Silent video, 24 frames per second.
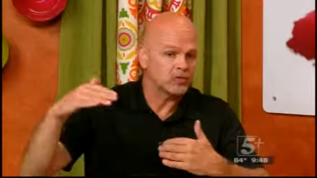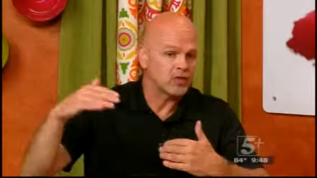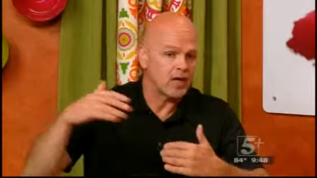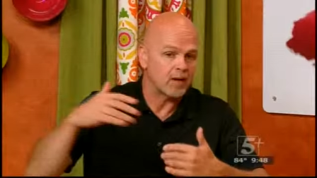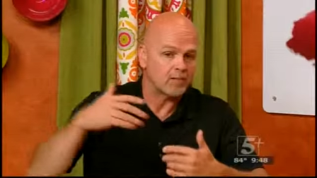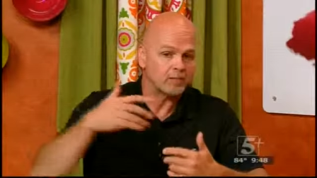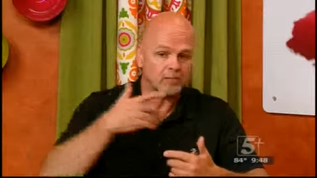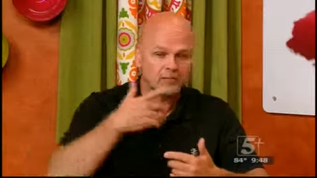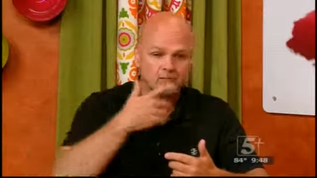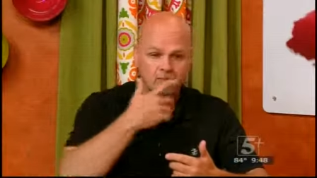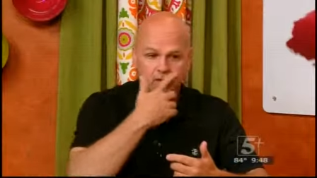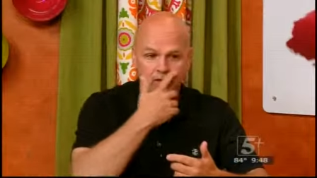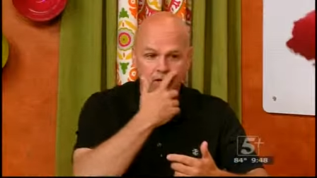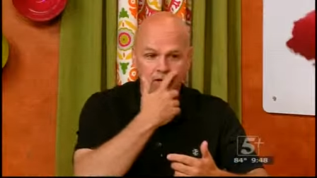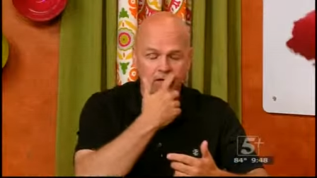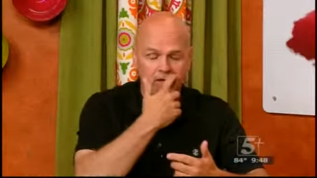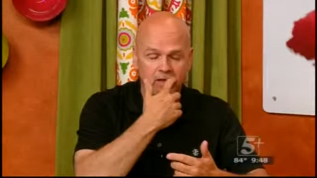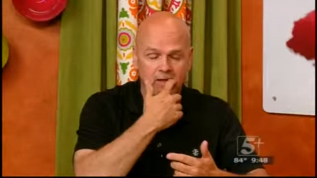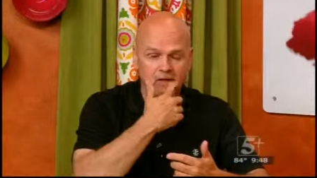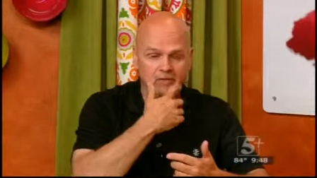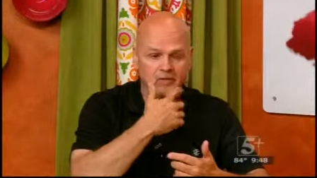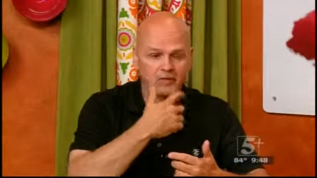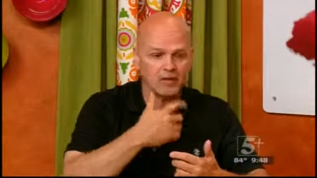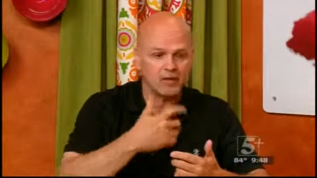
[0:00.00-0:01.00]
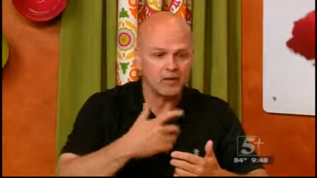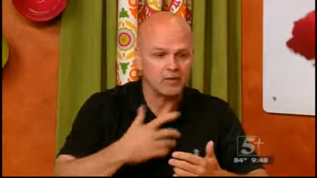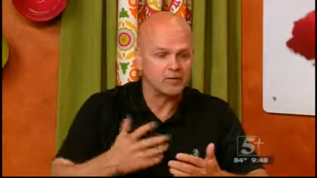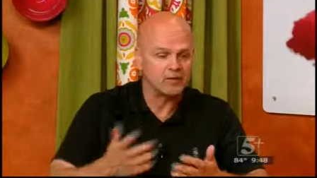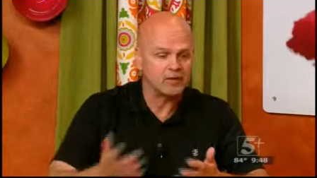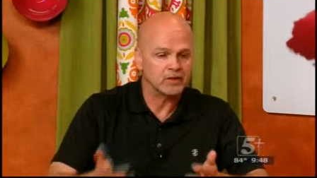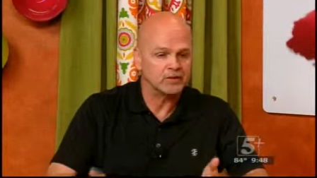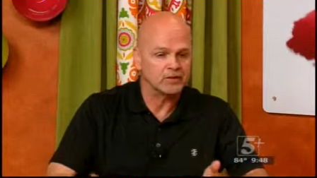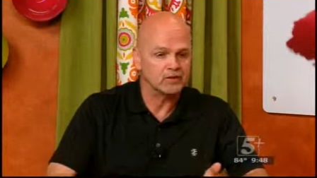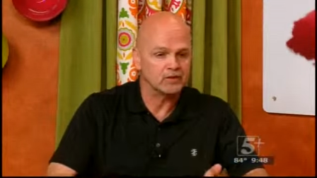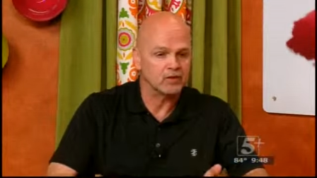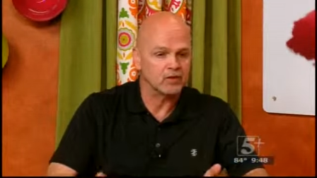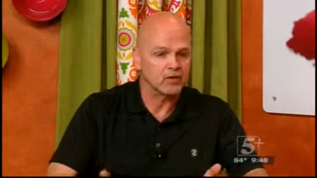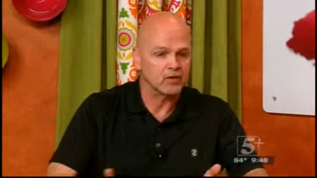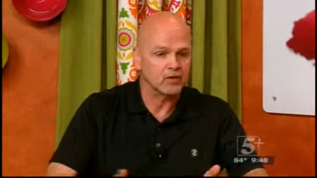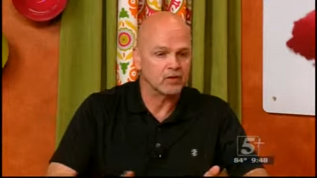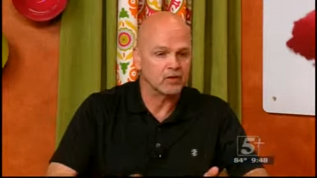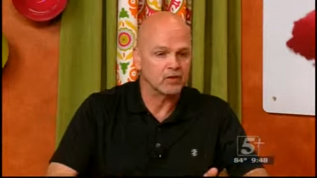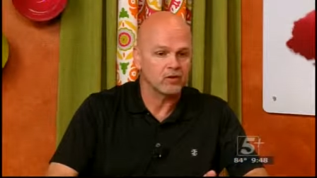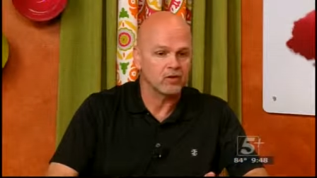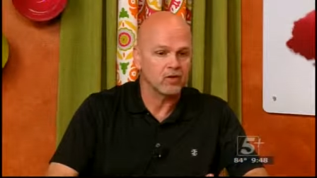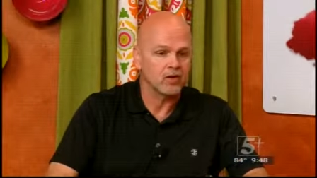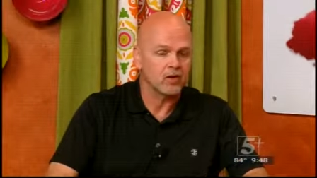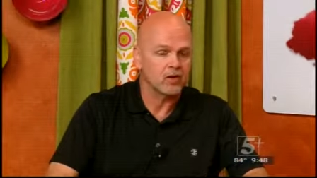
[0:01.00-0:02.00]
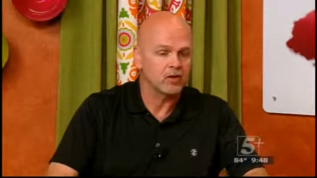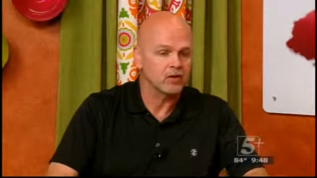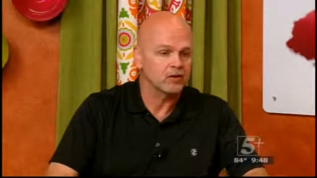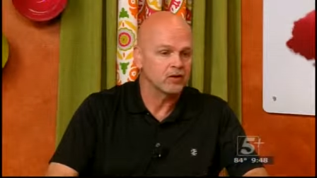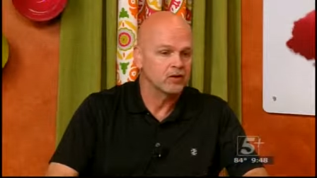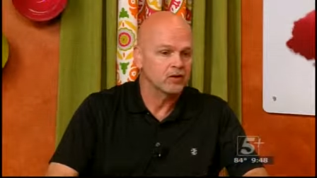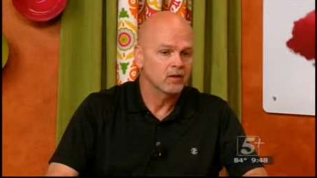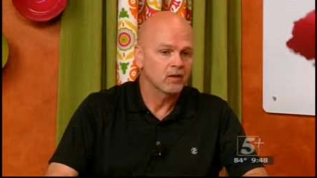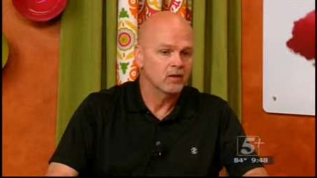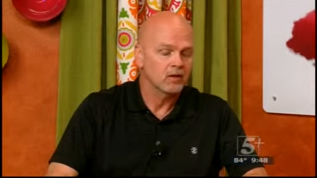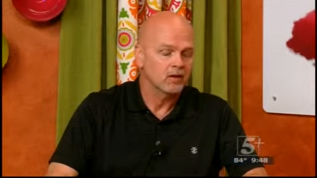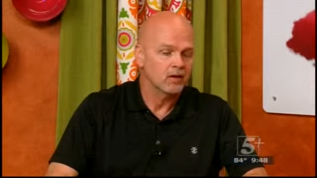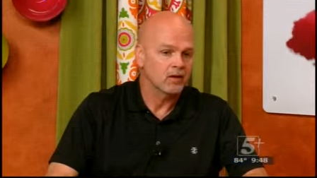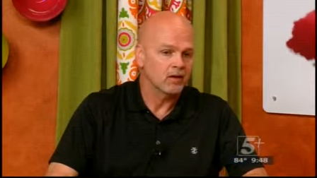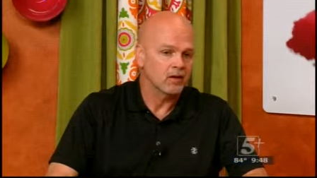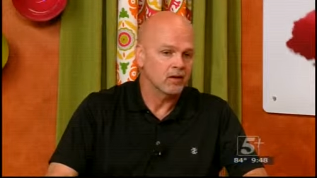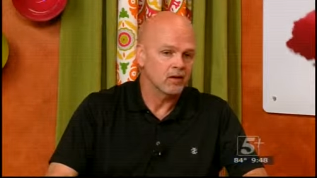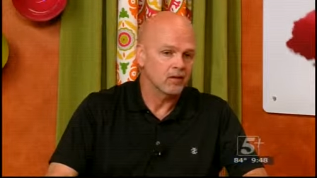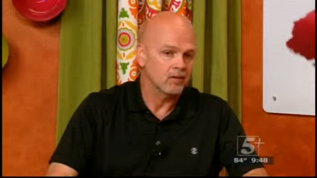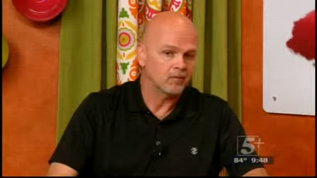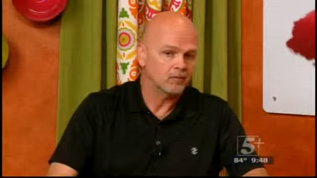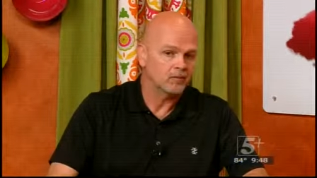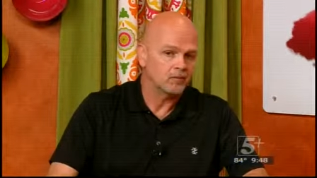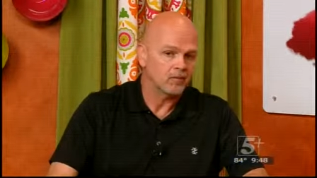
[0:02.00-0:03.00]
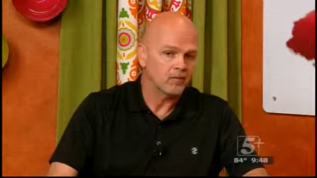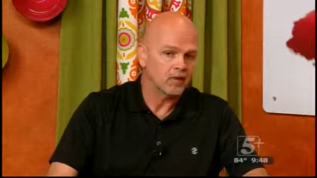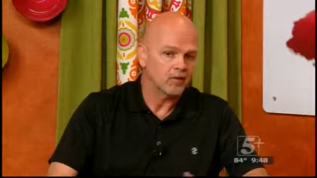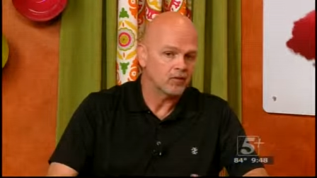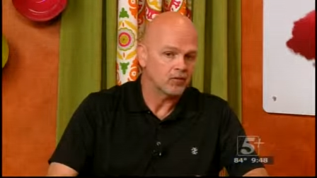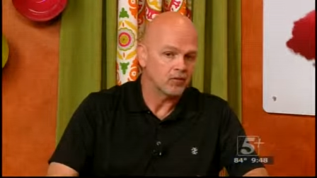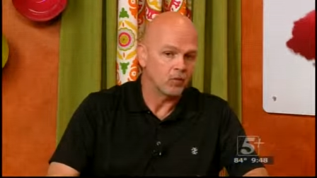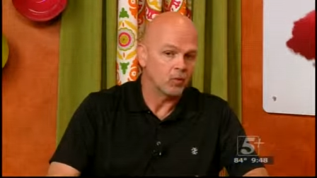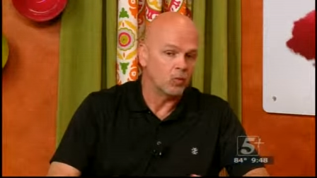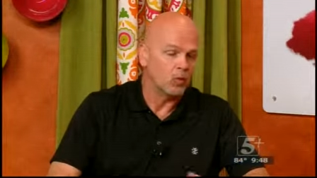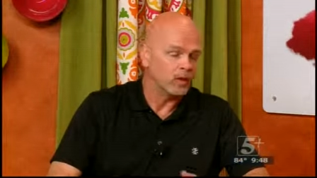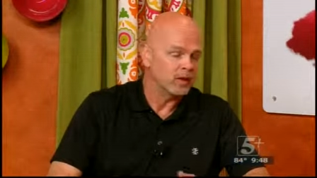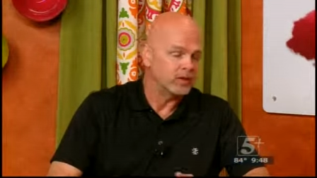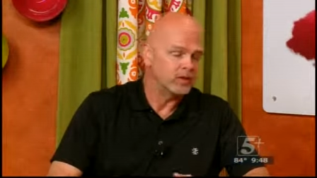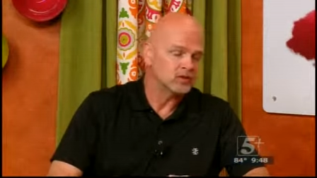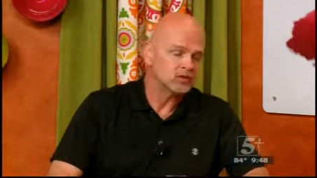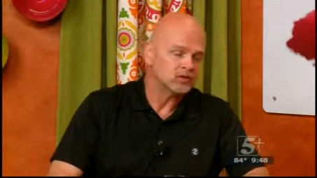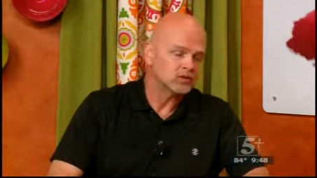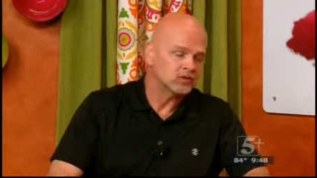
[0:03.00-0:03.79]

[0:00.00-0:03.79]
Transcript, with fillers: top of it, I, I think I mentioned earlier on, um, the wind